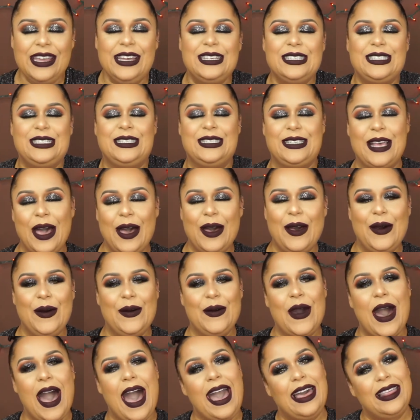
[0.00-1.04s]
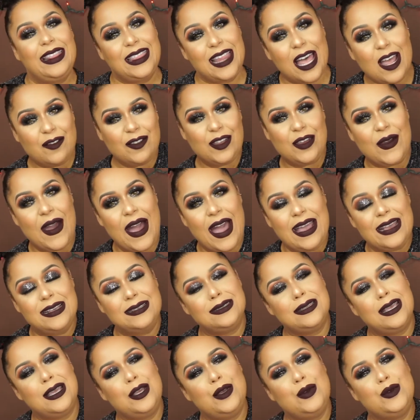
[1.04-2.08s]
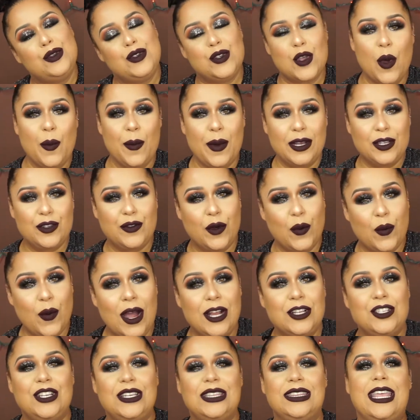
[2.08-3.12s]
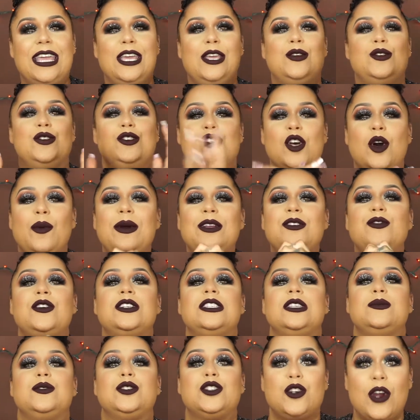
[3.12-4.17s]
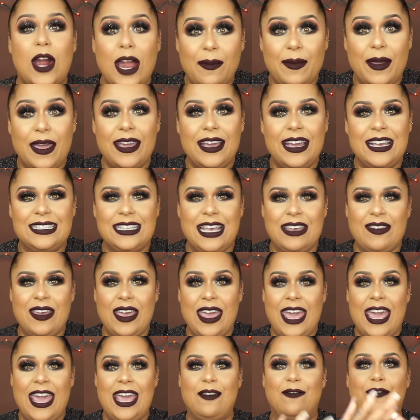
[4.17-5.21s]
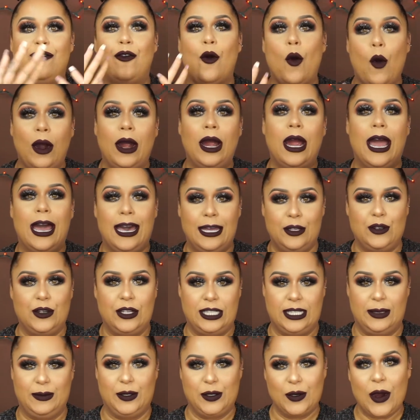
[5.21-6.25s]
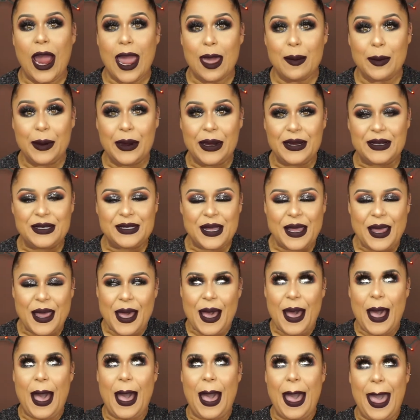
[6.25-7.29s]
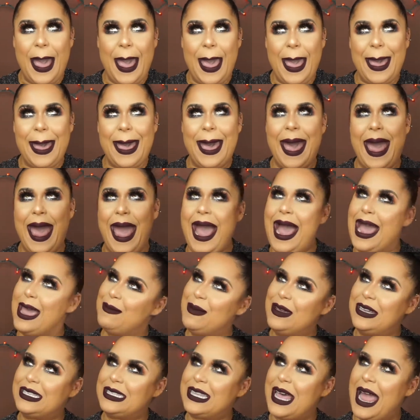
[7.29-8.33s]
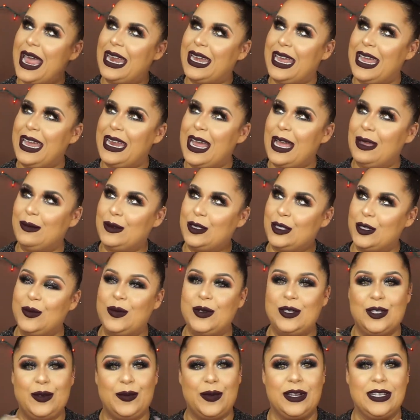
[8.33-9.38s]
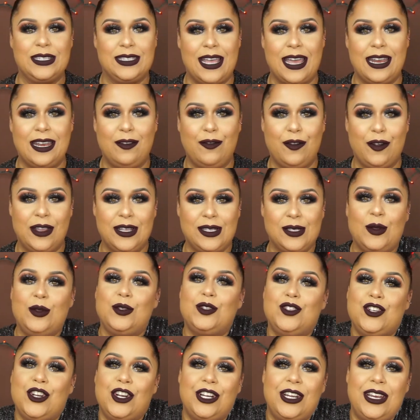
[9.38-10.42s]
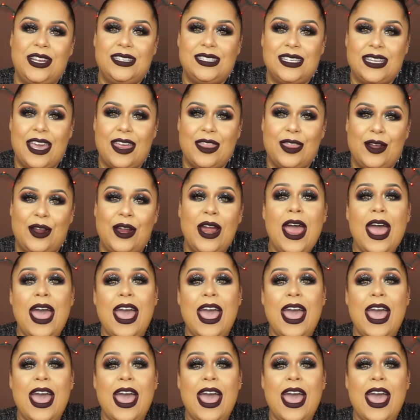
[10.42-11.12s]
So I love you guys. Thank you so much for watching. Thank you so much for subscribing, because I've hit 400 subscribers. I'm excited. I'm super, super excited for this whole journey together.